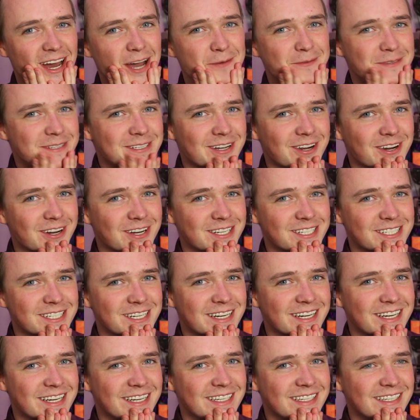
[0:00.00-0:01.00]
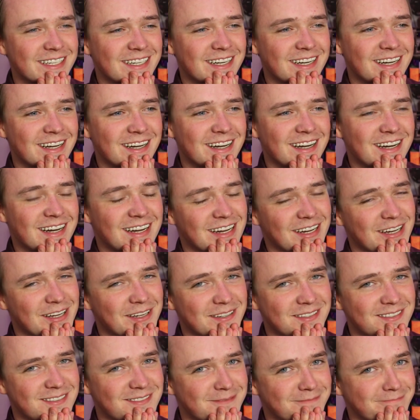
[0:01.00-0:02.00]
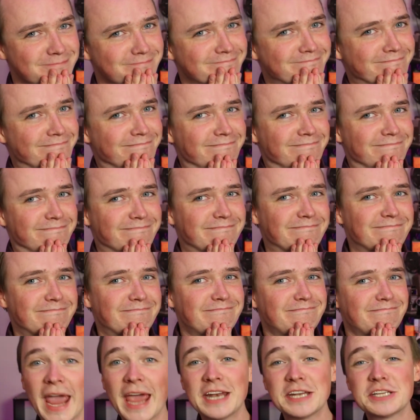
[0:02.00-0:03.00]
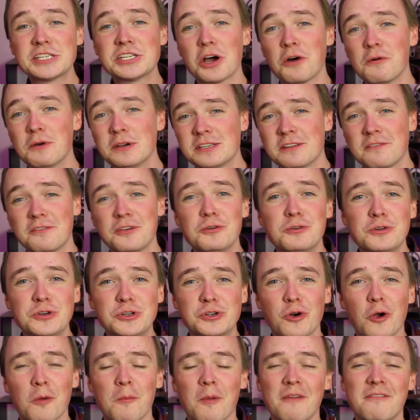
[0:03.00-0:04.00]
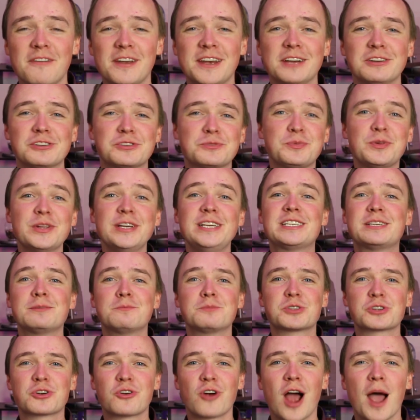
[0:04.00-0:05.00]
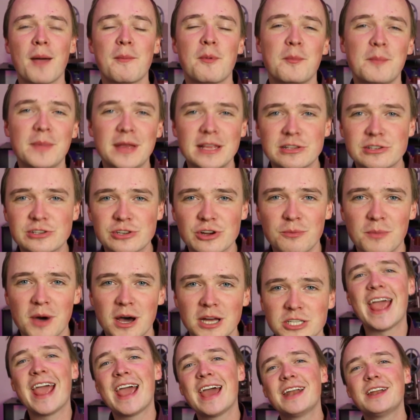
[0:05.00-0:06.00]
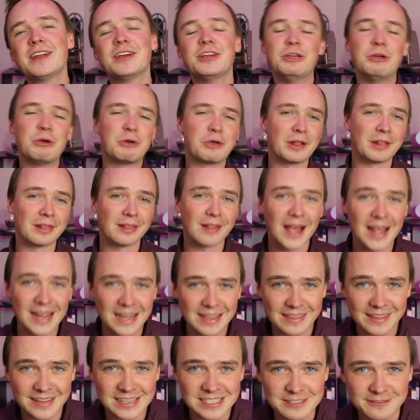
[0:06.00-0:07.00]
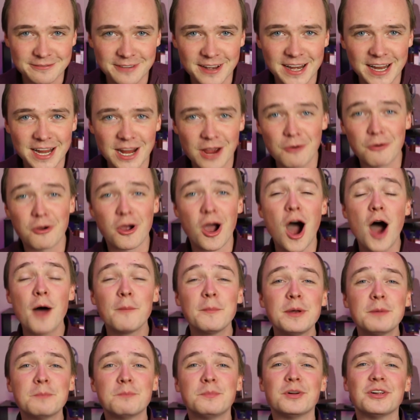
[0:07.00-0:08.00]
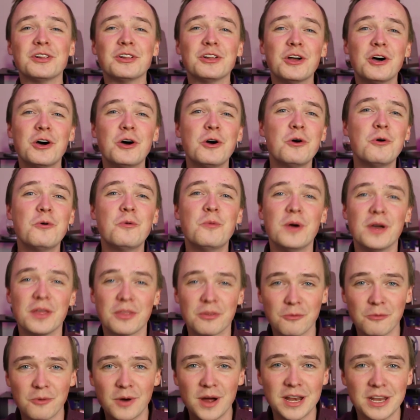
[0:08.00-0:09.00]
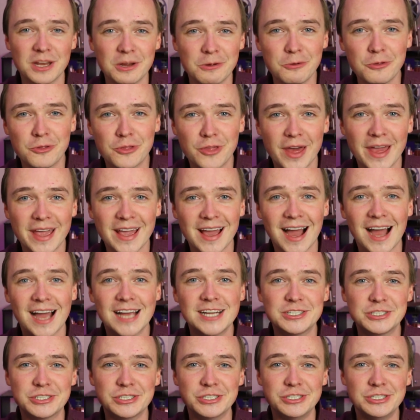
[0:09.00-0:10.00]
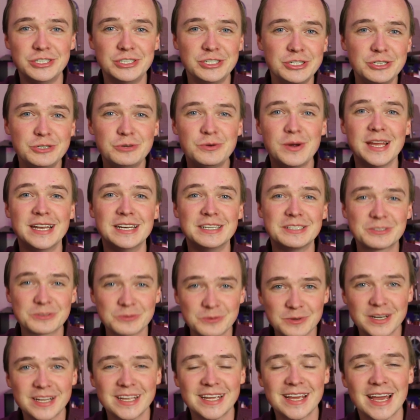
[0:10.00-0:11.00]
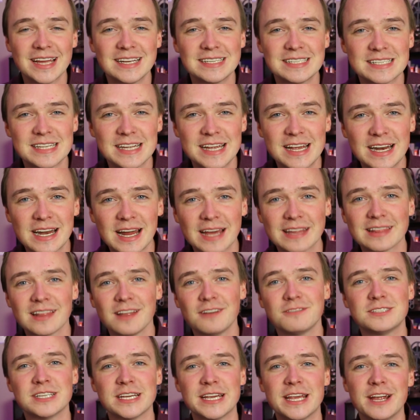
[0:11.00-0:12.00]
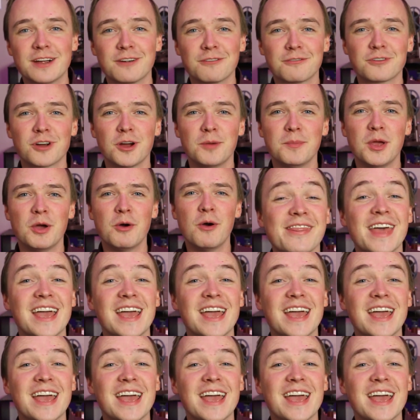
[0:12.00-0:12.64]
I'm sorry, Jenny. And as always, if you enjoy my videos, please subscribe. It means so much. And you can like this video, comment below with what you think I should do in 2018. I'd love to hear from you.